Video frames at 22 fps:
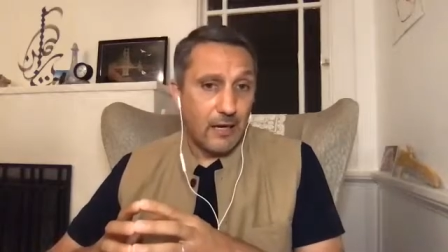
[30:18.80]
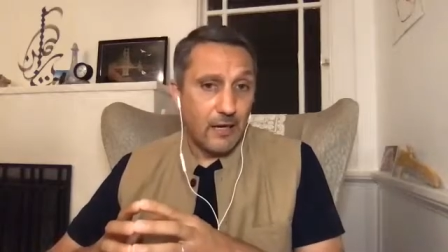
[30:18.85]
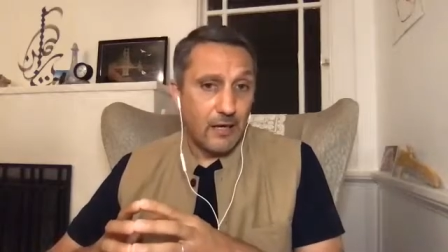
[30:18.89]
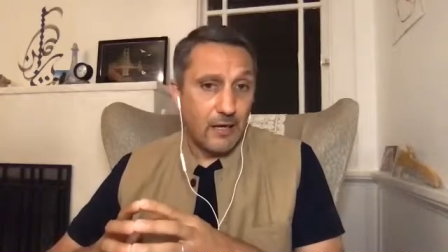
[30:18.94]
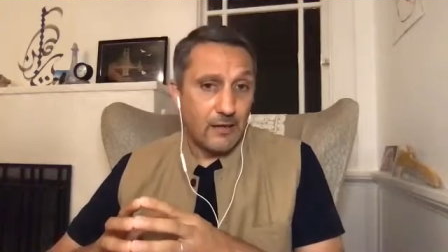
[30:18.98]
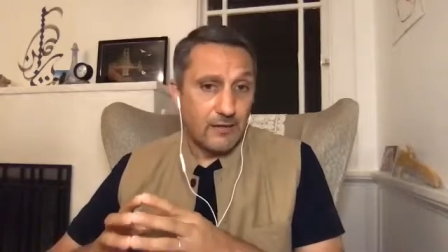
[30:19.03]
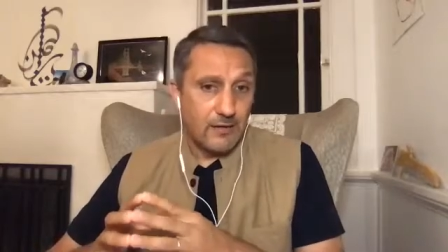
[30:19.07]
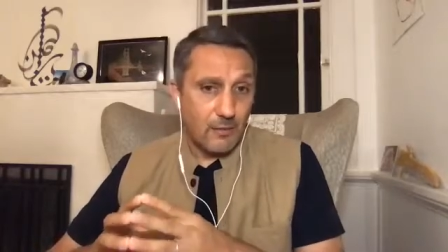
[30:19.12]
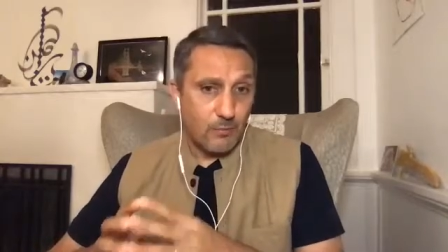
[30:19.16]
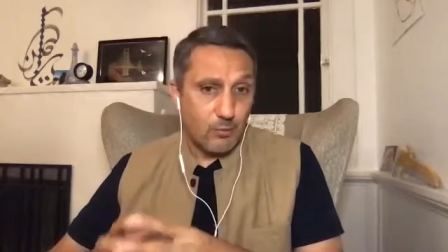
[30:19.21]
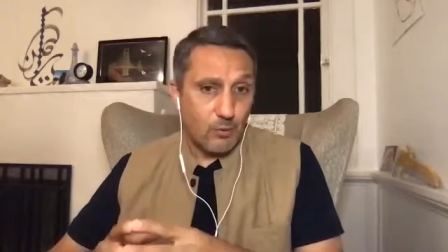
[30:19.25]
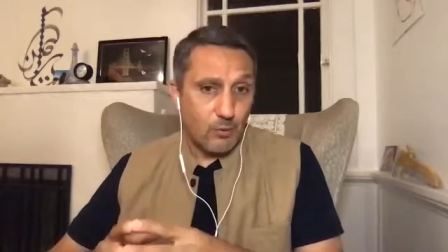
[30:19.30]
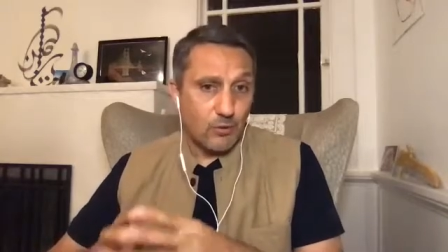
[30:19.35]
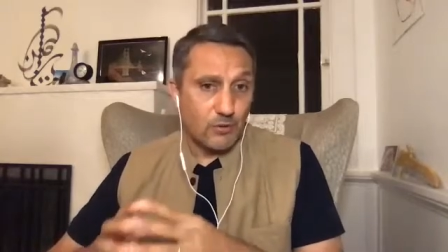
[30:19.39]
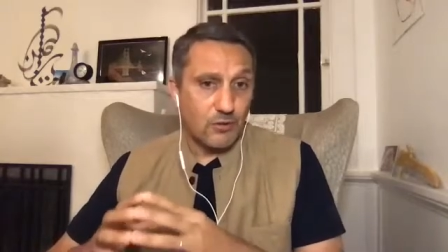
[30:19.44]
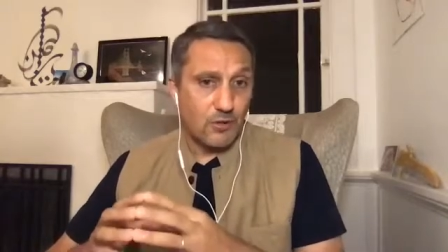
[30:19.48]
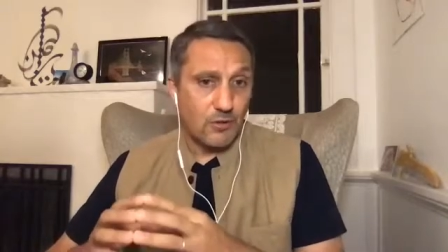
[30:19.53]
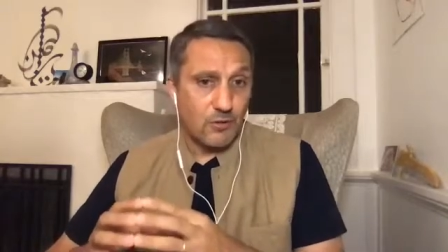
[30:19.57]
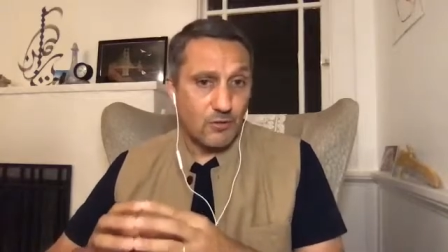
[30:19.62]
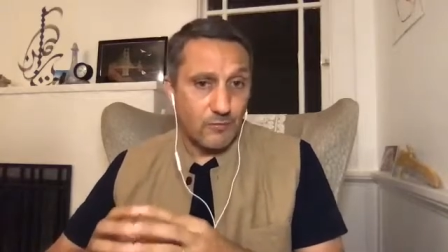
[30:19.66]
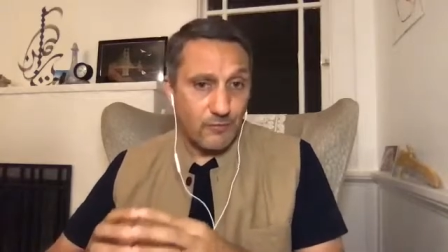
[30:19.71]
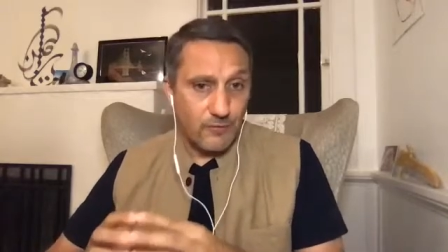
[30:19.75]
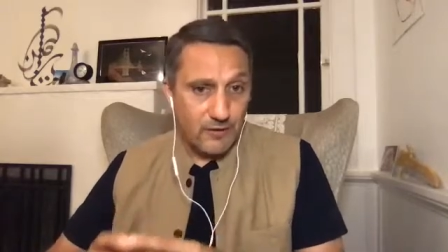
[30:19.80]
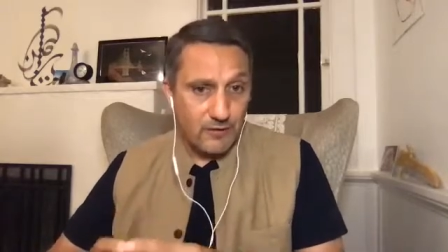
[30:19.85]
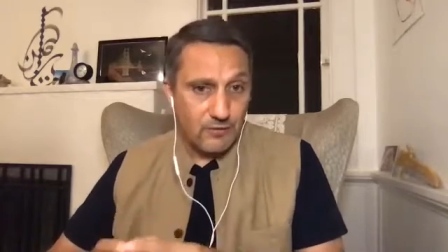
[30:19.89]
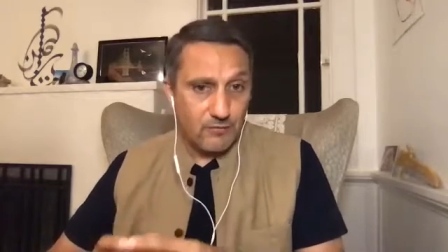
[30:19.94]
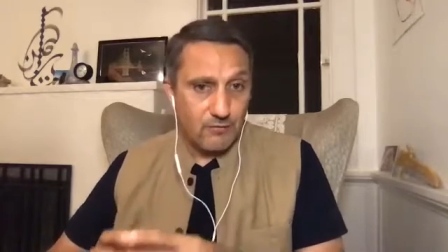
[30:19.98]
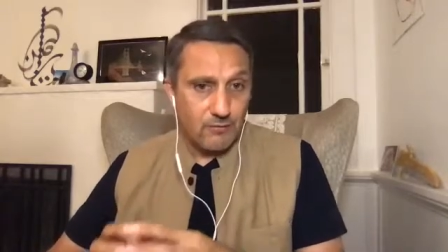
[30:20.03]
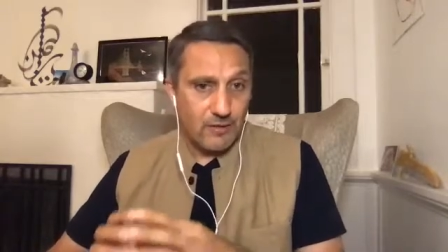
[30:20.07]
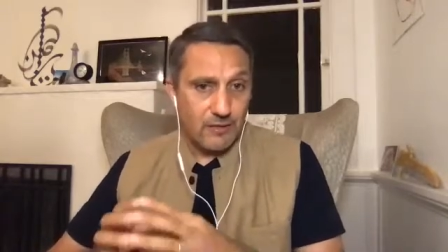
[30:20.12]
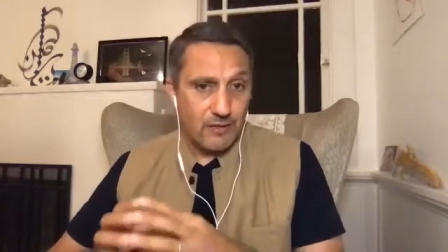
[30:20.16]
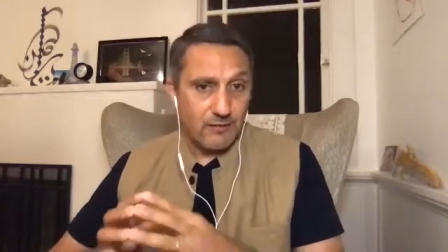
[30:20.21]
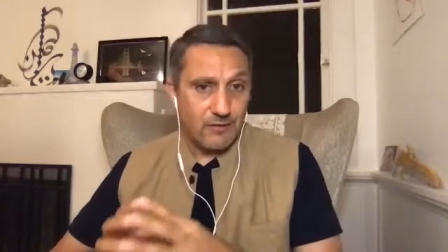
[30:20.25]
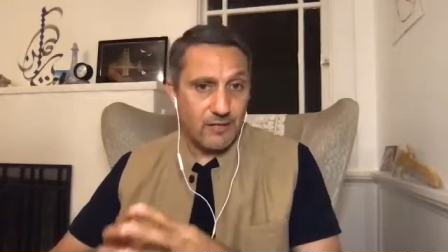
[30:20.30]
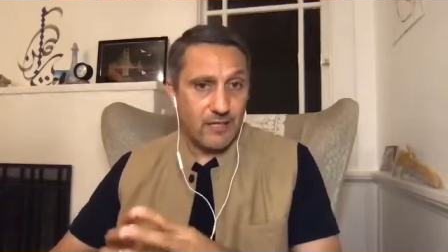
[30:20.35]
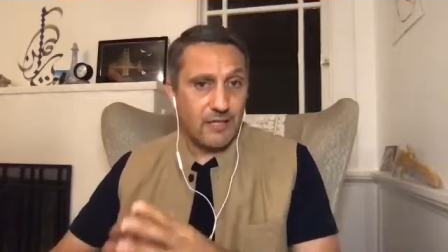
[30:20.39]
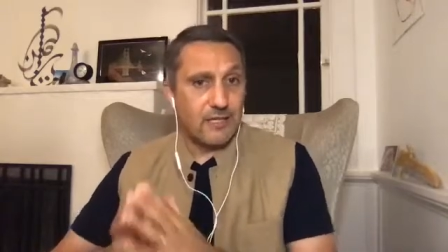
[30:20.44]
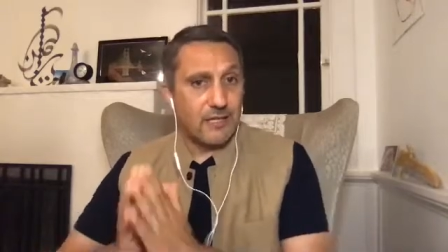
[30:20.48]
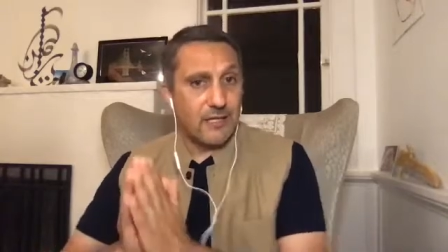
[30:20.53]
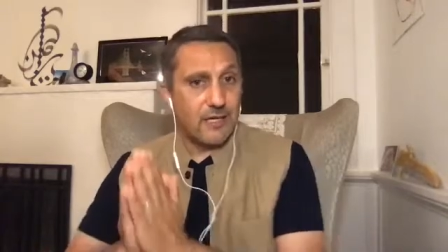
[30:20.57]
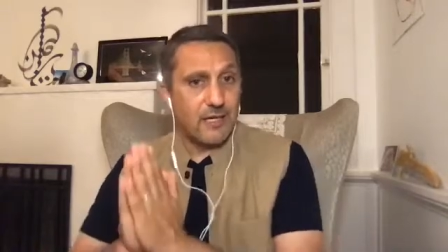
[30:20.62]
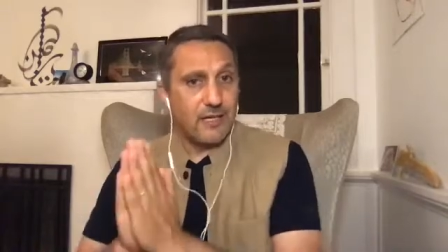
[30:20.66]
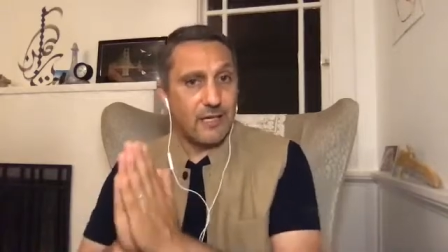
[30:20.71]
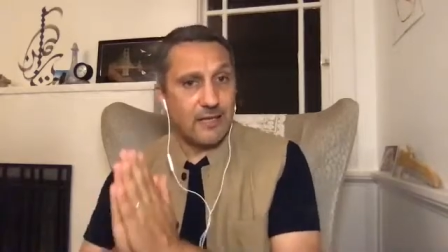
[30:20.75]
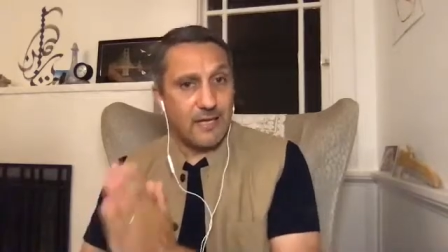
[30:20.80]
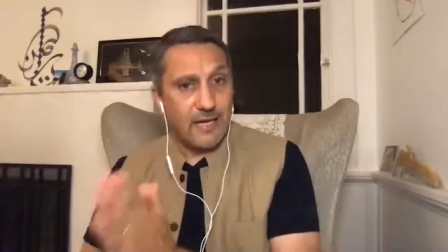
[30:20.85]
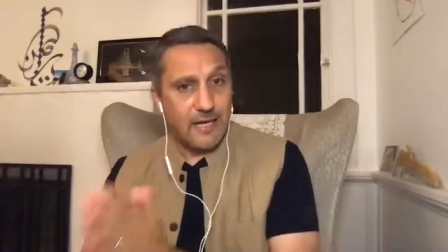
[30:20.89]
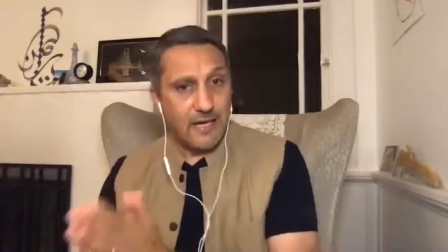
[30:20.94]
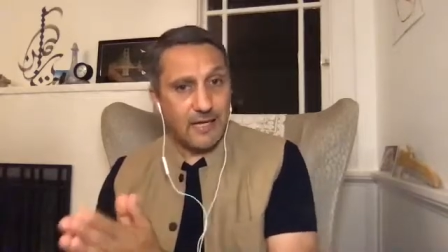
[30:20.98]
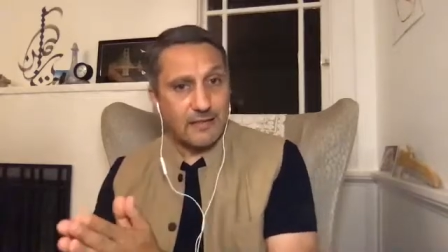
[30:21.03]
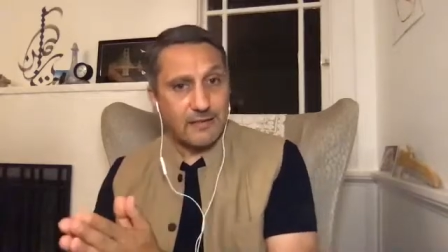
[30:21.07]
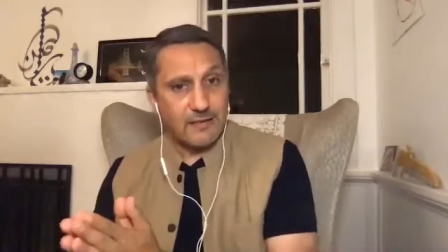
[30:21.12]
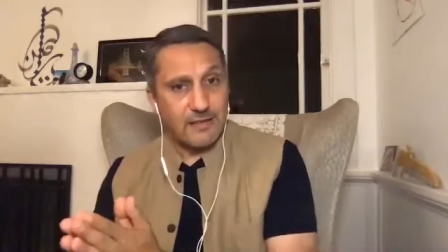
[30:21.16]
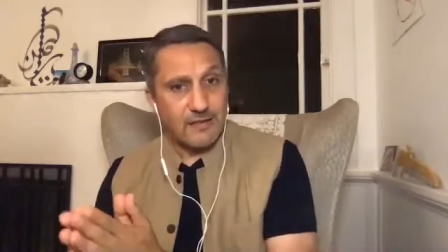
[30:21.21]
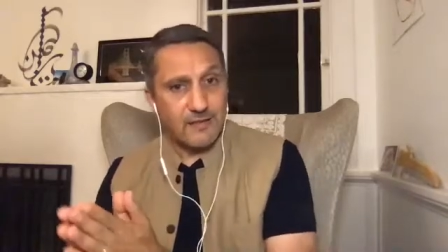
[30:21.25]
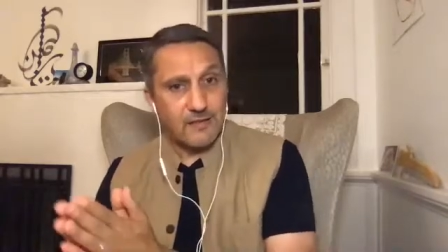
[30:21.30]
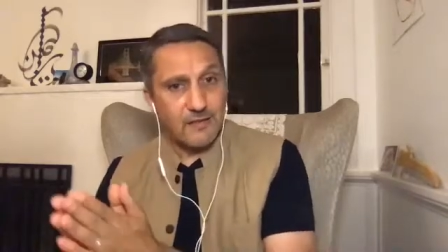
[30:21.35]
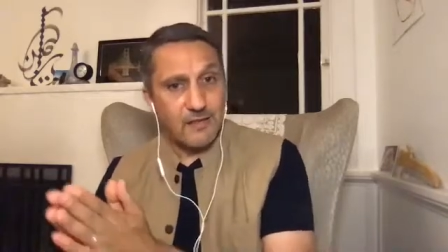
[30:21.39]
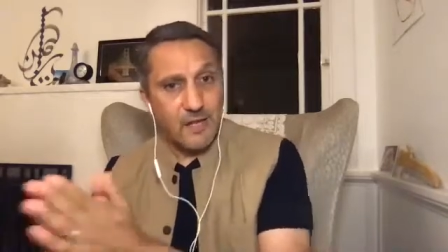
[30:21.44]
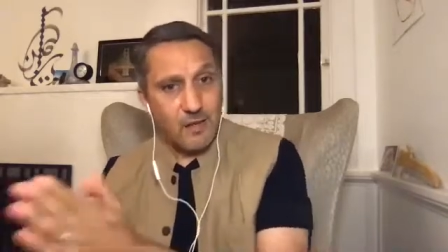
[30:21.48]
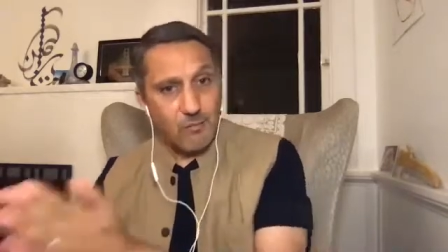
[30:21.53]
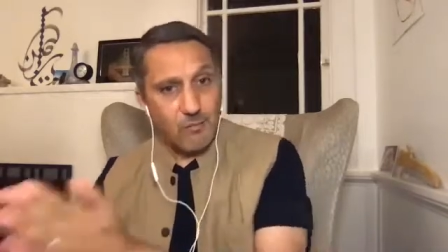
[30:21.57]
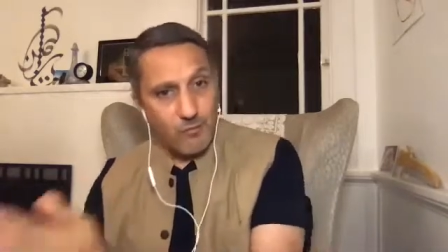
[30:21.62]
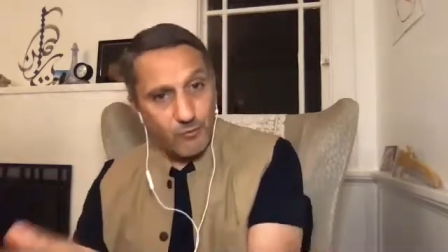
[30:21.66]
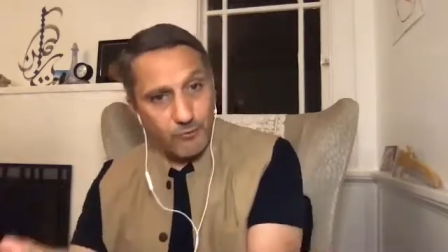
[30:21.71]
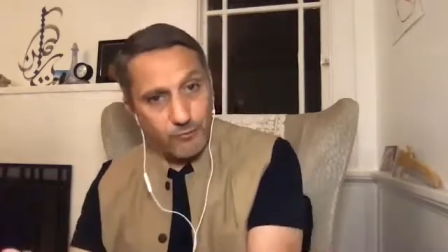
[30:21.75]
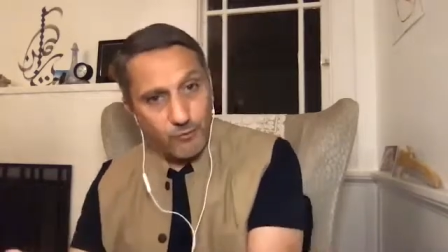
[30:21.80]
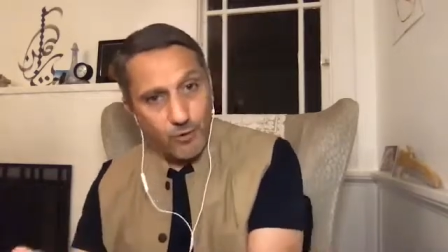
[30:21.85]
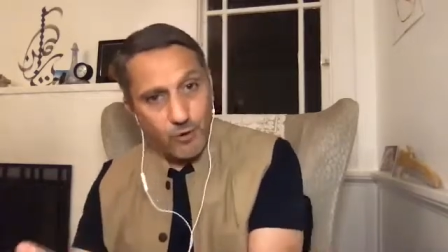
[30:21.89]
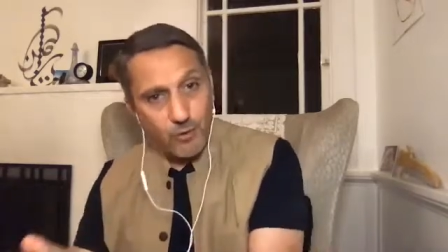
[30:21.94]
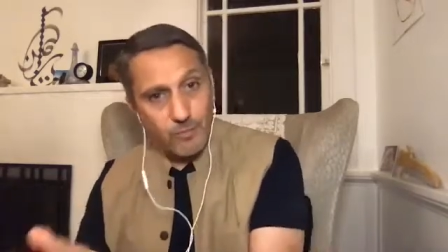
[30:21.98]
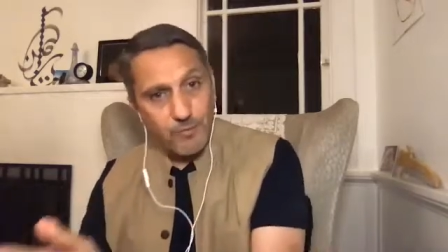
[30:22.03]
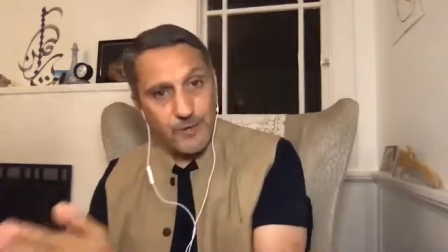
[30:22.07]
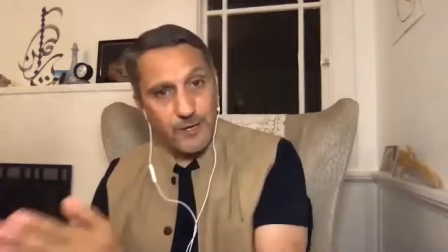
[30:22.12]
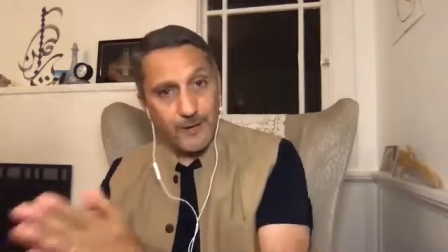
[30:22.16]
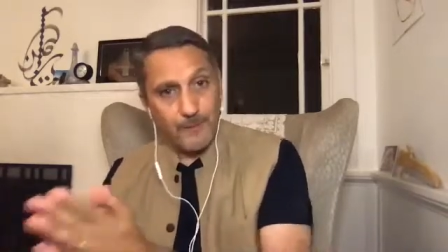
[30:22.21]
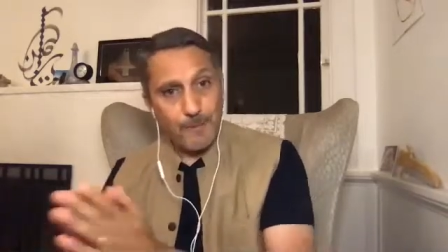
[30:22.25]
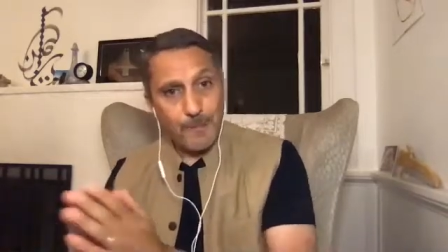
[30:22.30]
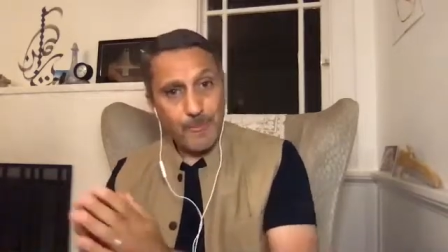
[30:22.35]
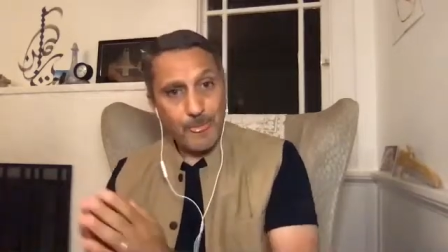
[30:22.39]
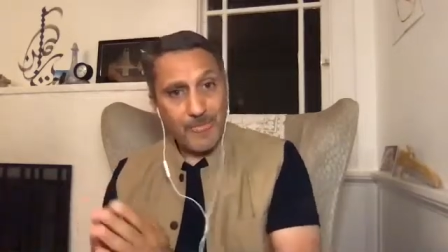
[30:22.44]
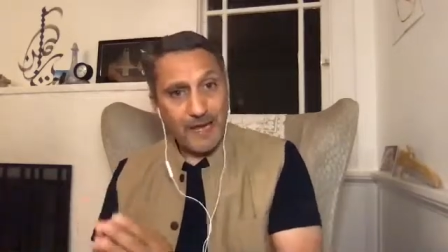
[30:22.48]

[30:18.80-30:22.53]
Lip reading: supporters of Israel thinking that Islamophobia,